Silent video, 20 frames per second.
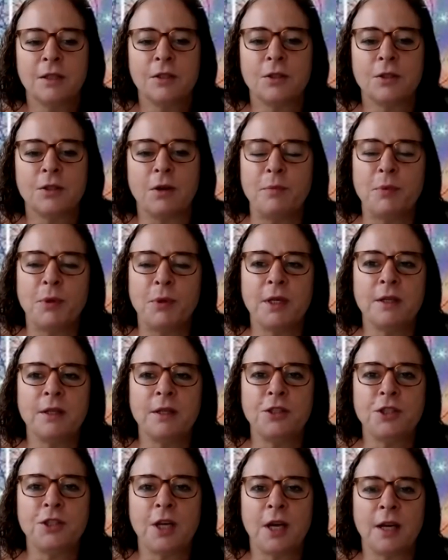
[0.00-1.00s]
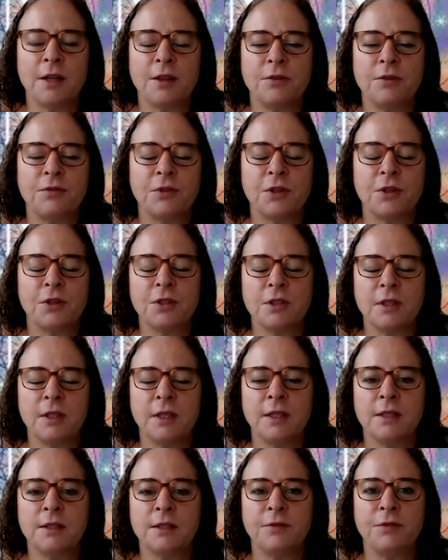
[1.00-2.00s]
So I put in the chat, the first
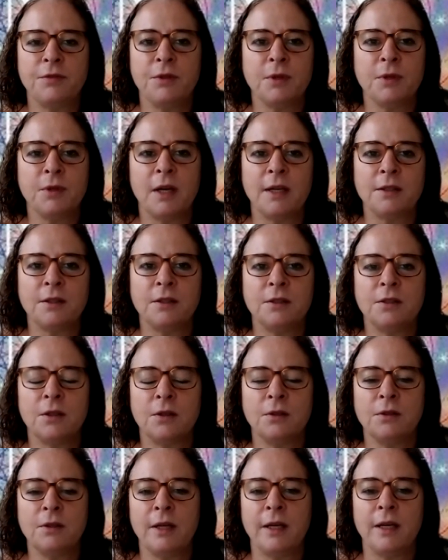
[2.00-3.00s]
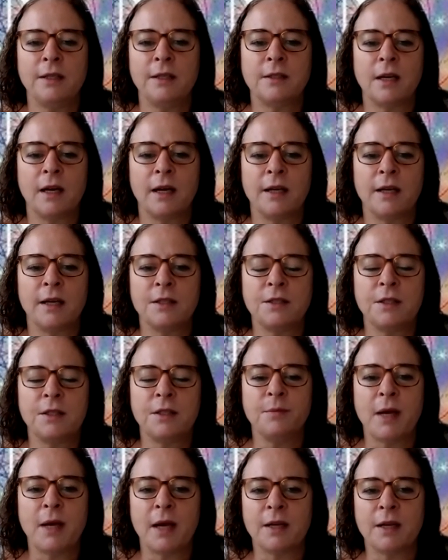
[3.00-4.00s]
link is if you'd like to donate to
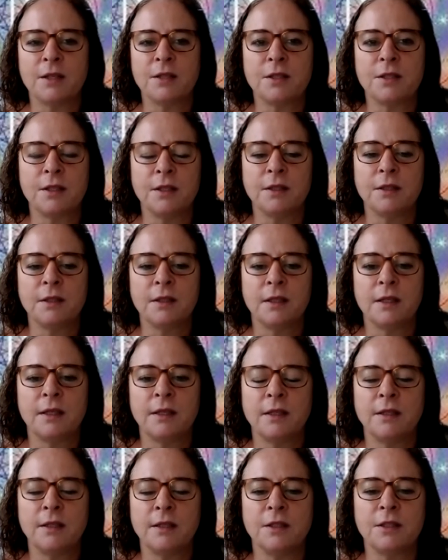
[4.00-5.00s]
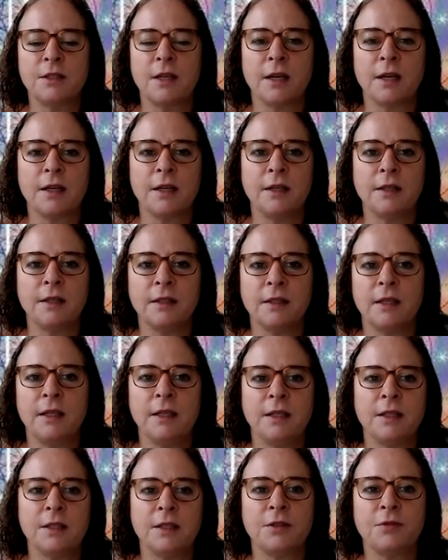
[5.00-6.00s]
ISD Madison. And then the second
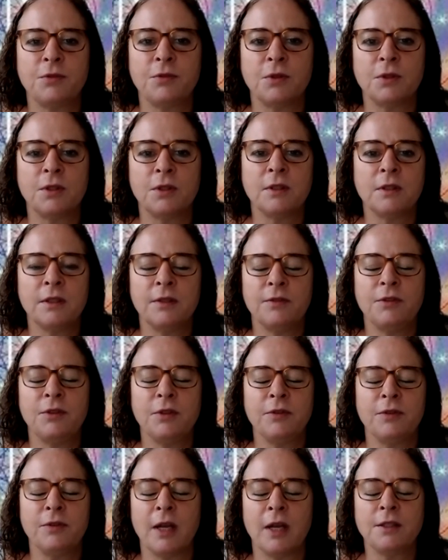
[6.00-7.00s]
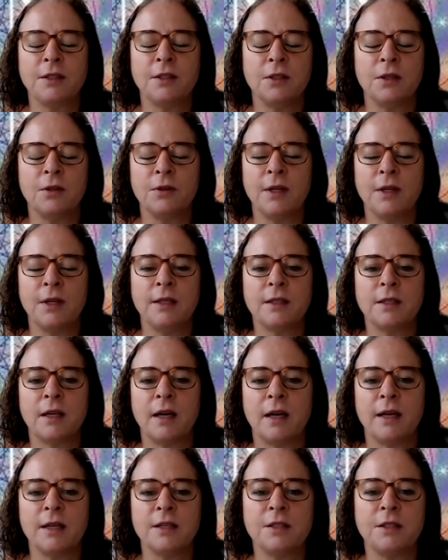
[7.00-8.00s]
link is for if you'd like to donate to
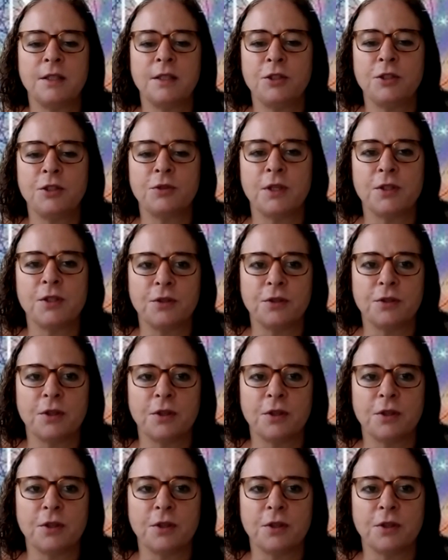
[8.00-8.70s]
ISD Treasure